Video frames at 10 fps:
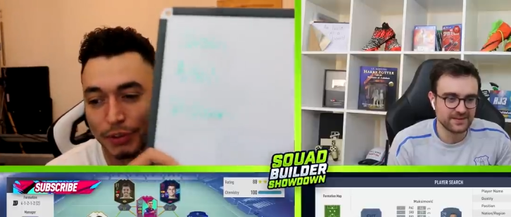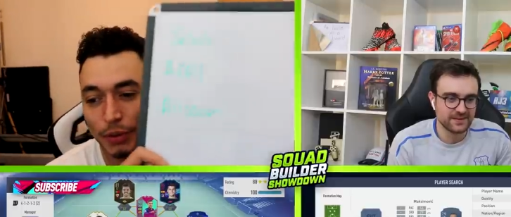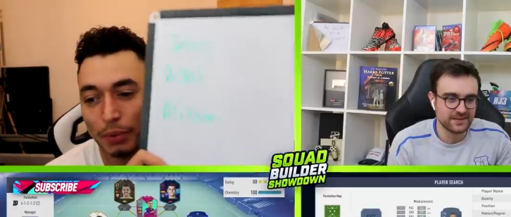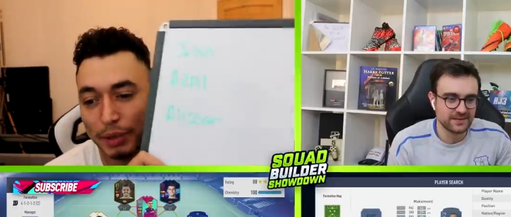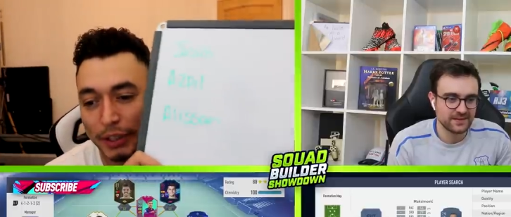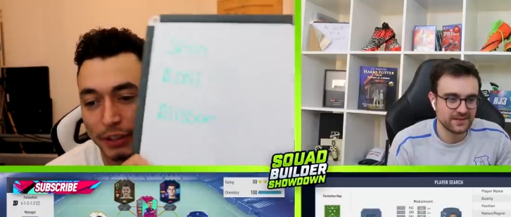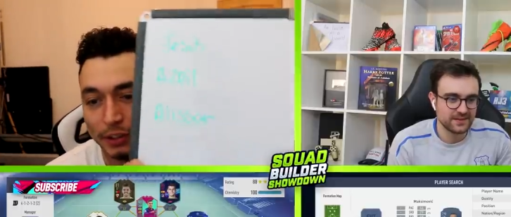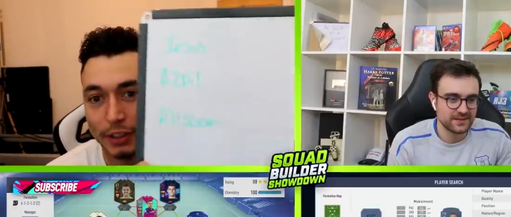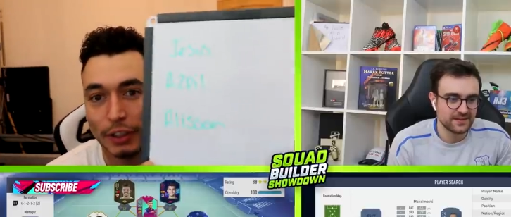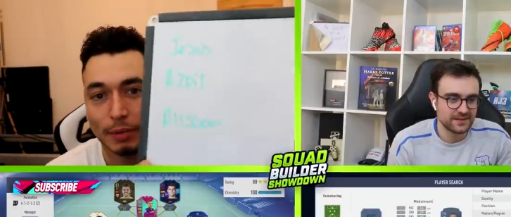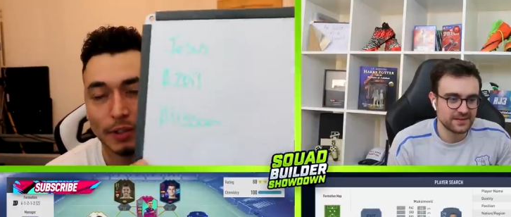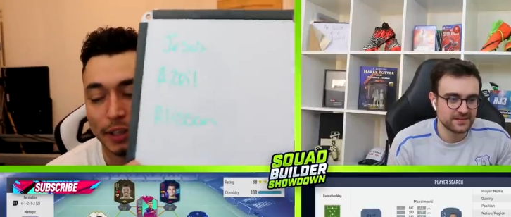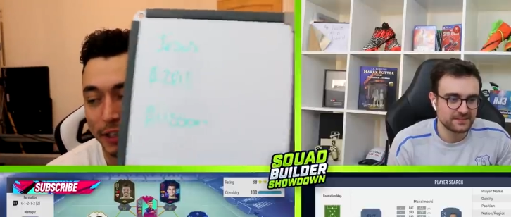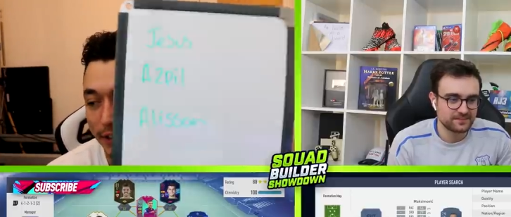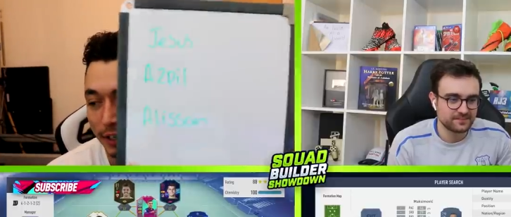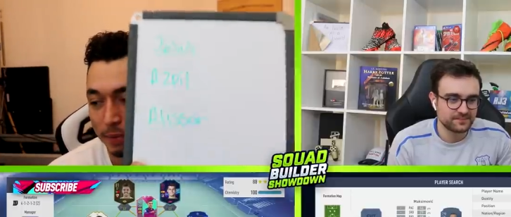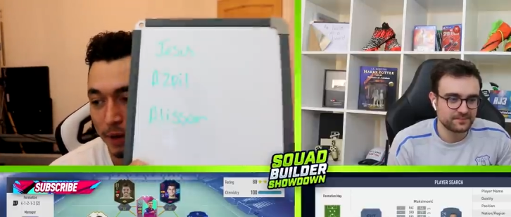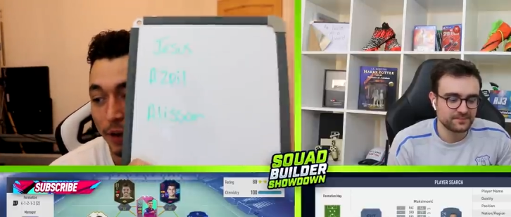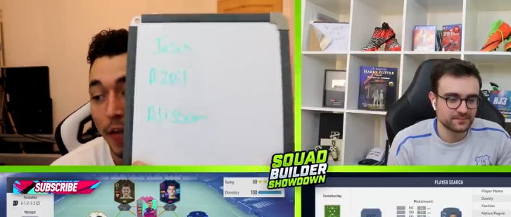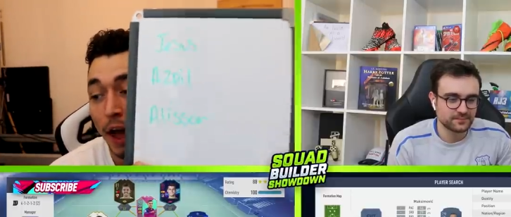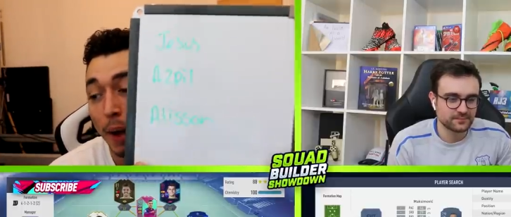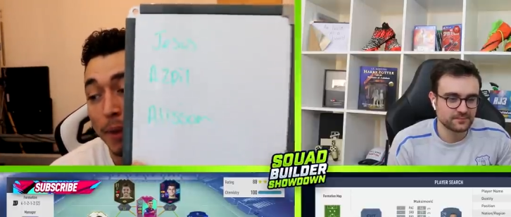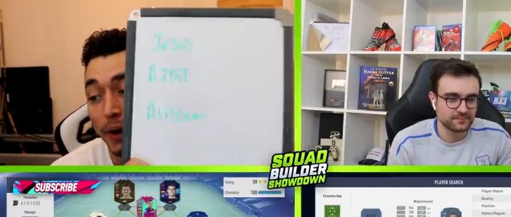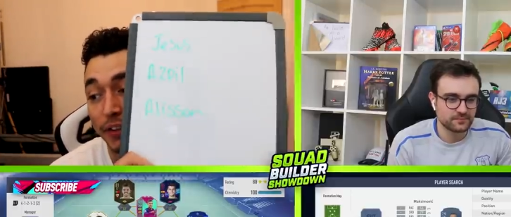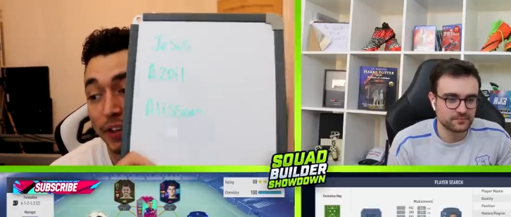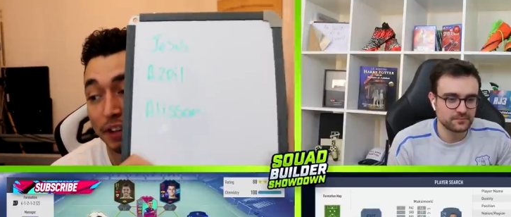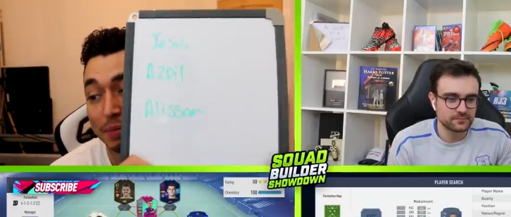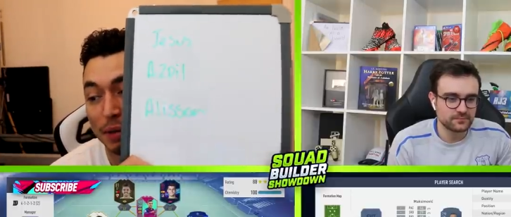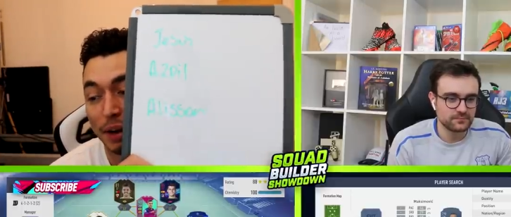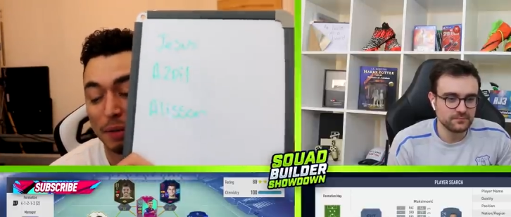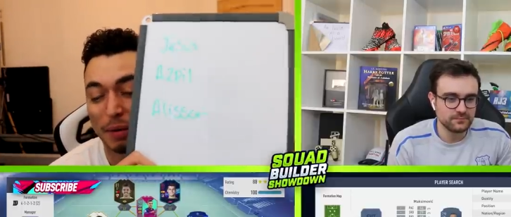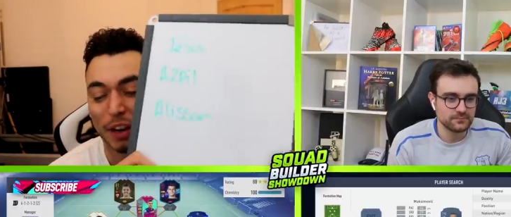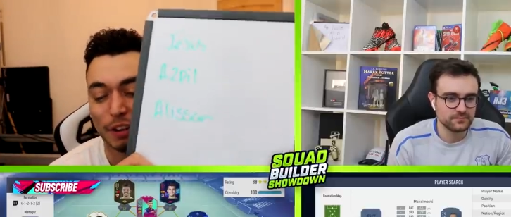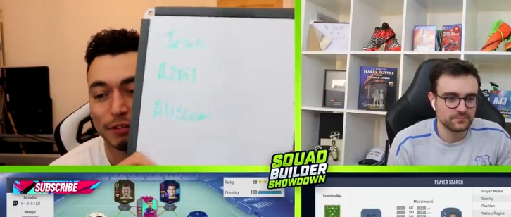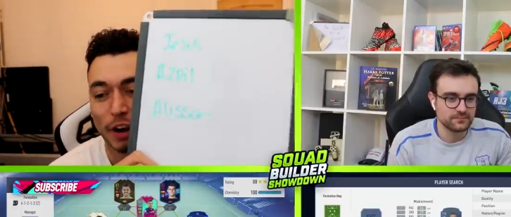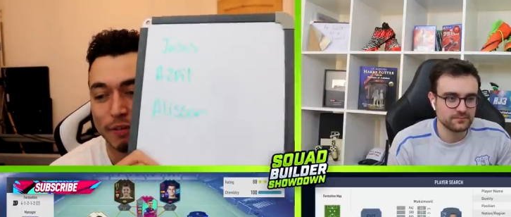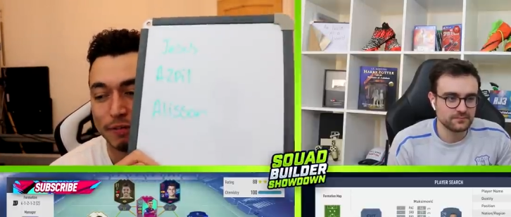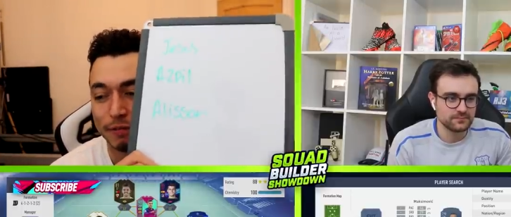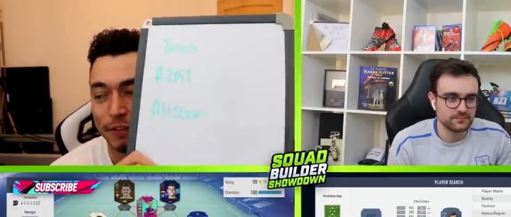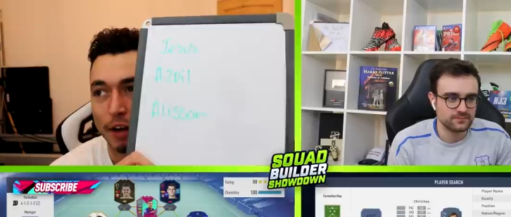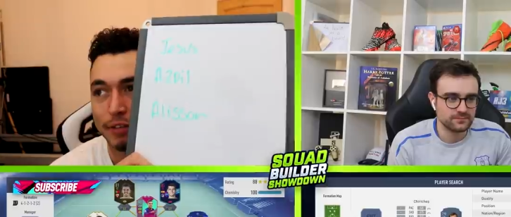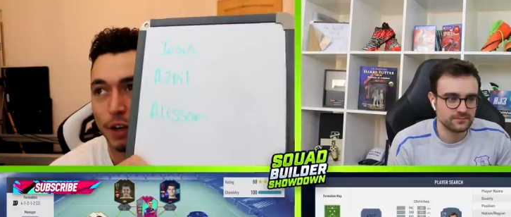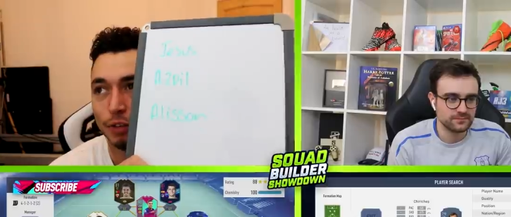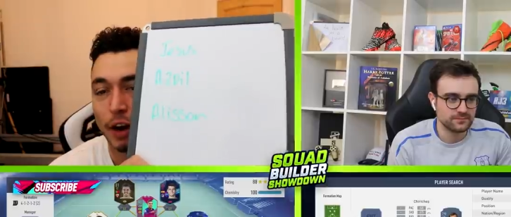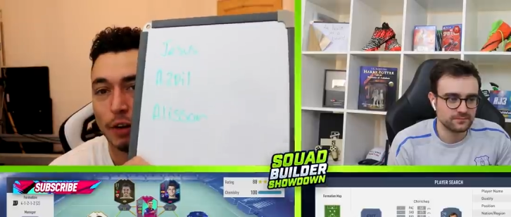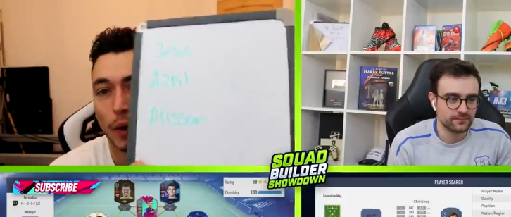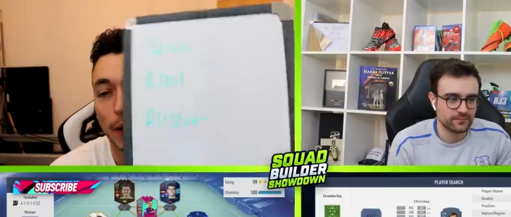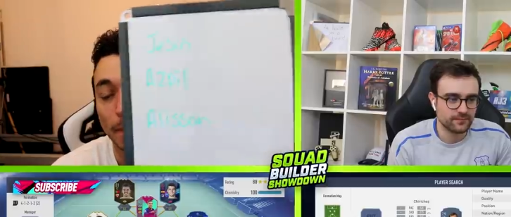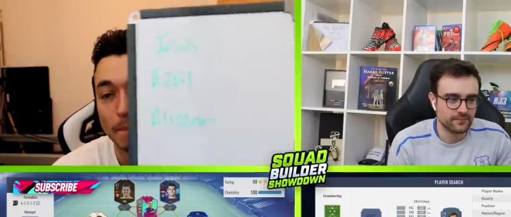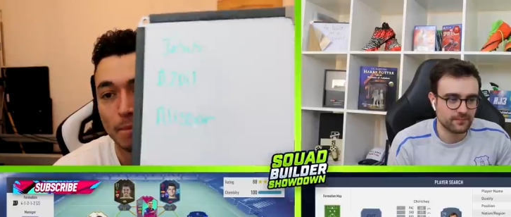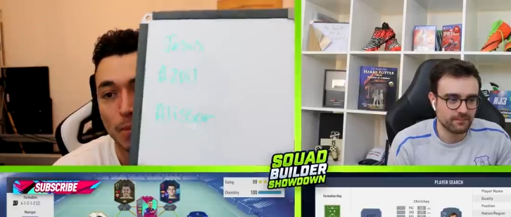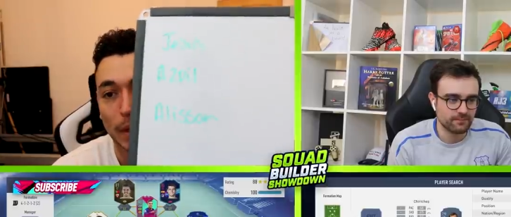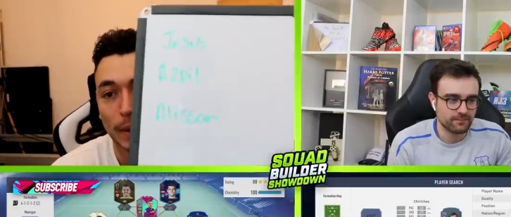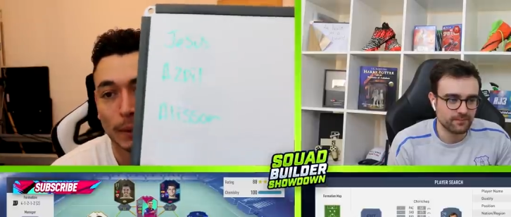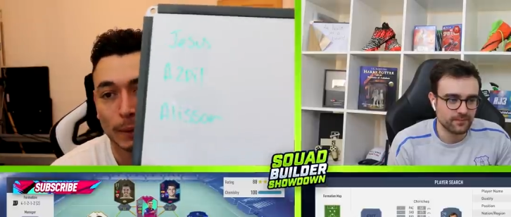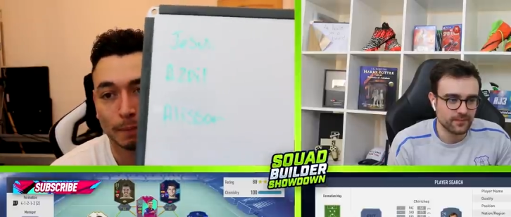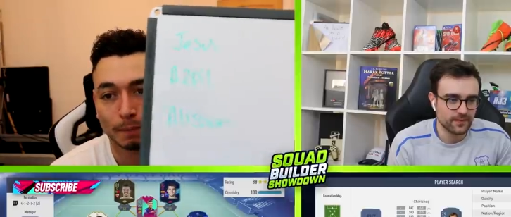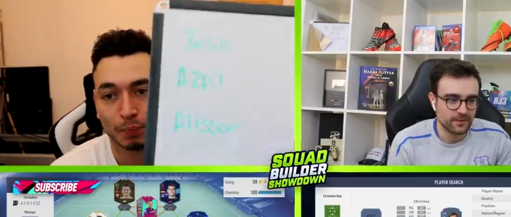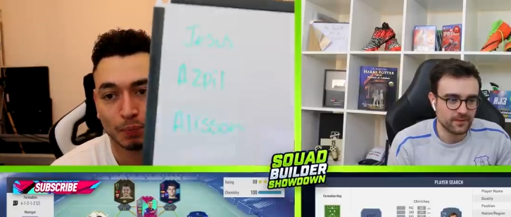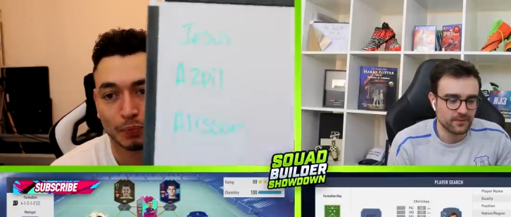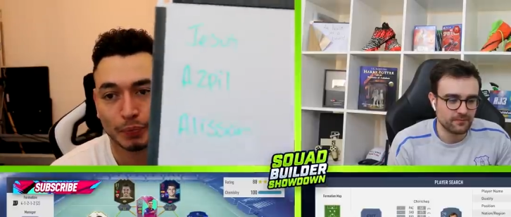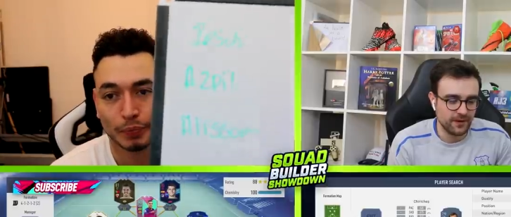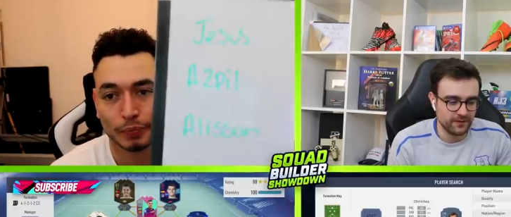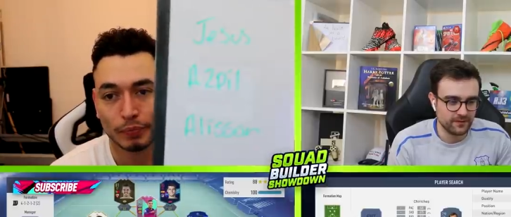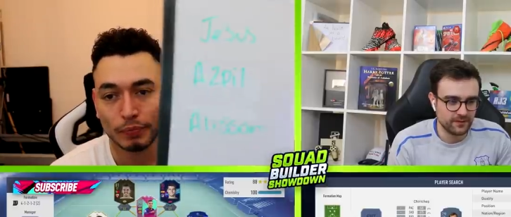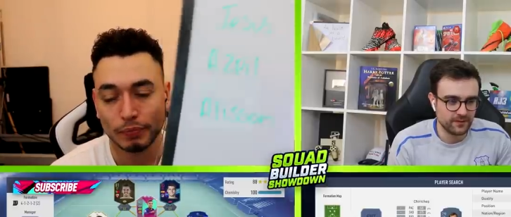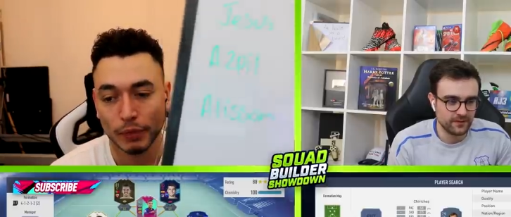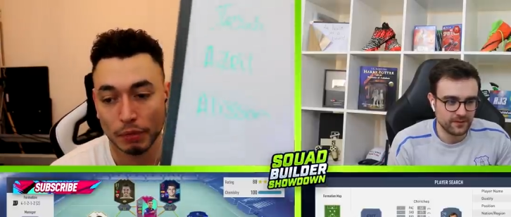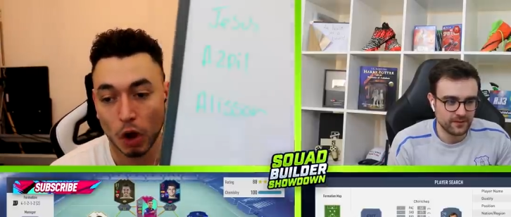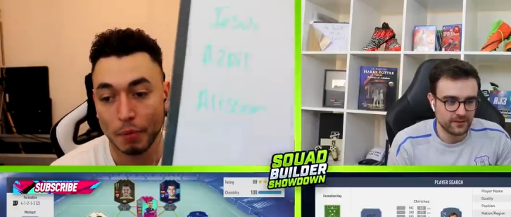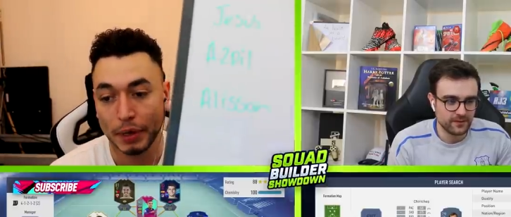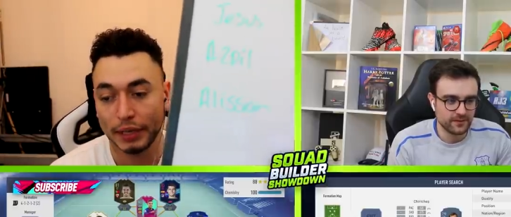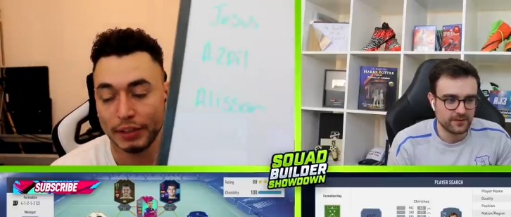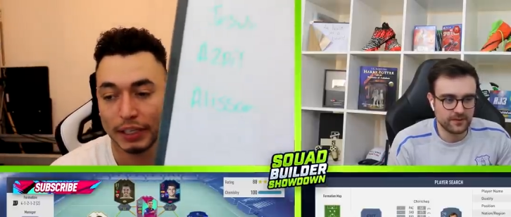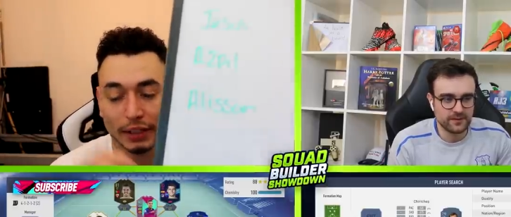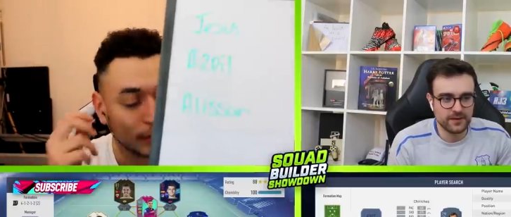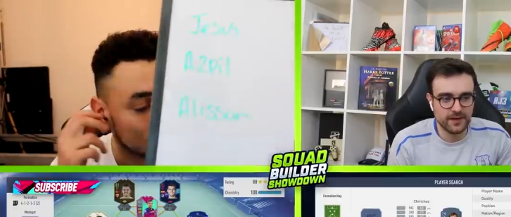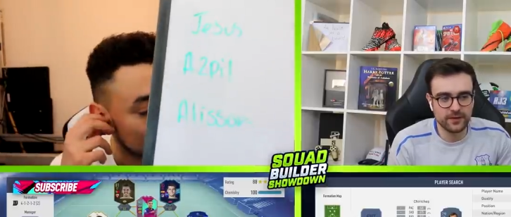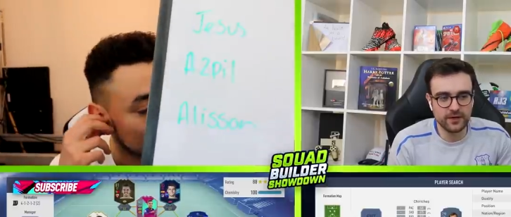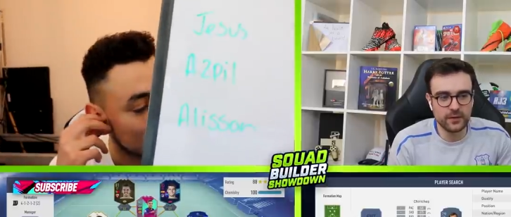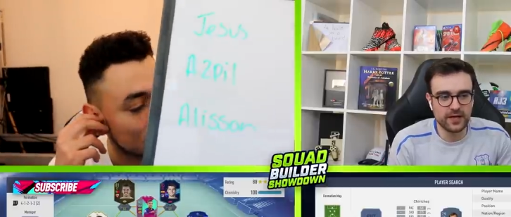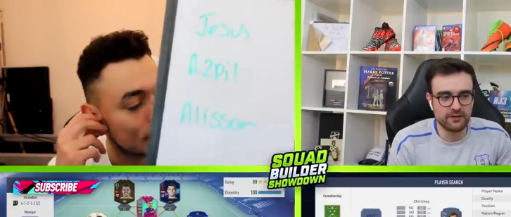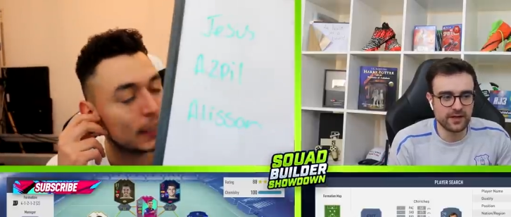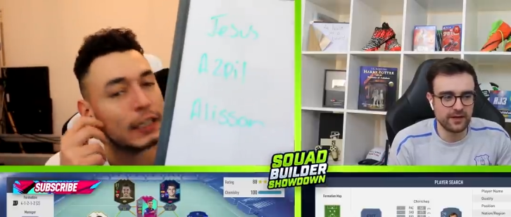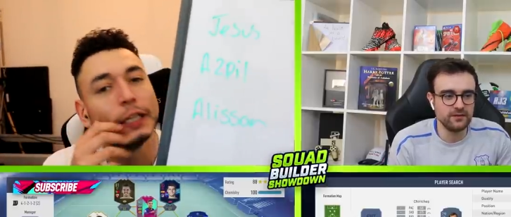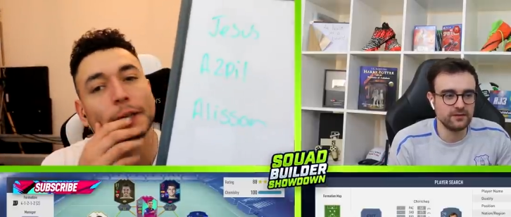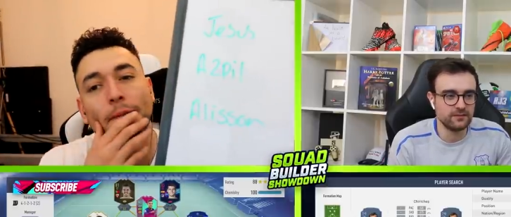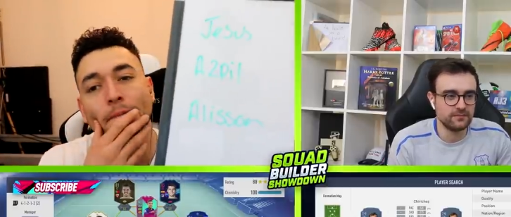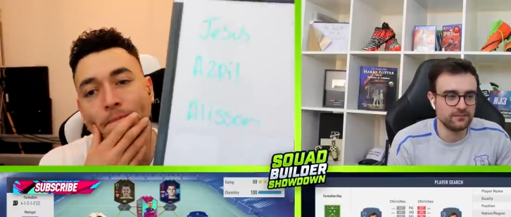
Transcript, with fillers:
Speaker 1: the score predictions in the comment section down below. I personally think it's been another, another five five nil five one. Right. Hoping it is at least. I'm
Speaker 2: gonna go Chiriches.